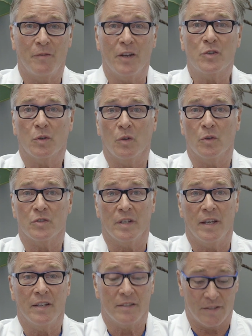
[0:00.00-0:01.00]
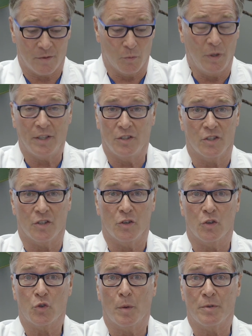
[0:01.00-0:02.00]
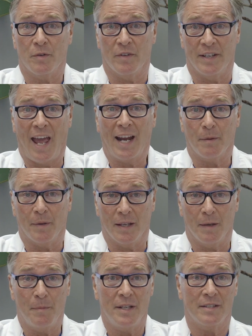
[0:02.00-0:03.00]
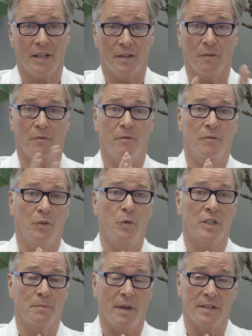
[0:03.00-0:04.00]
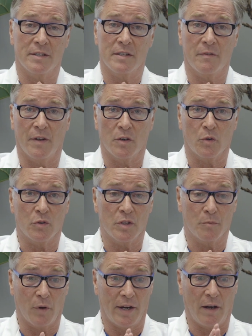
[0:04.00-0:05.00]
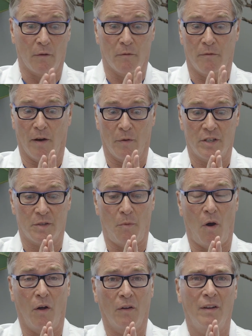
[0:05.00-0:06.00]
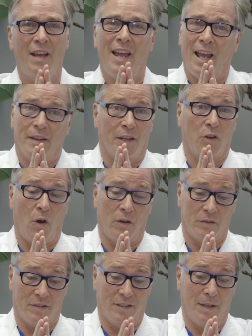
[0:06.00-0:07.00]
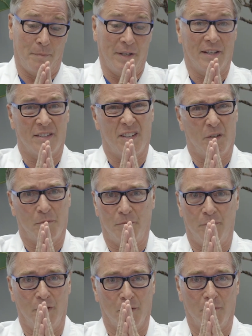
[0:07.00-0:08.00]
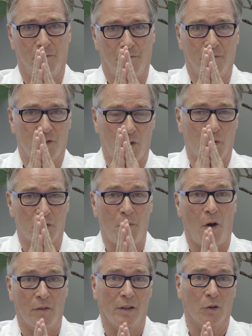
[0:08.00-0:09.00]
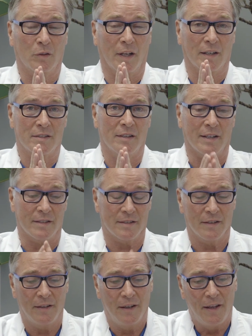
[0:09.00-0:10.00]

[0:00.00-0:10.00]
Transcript: ventricles is really just a description of anatomy. It means that the fluid spaces, the ventricles in the brain, are very small, and they call slit because they're, they're so small they look like slits.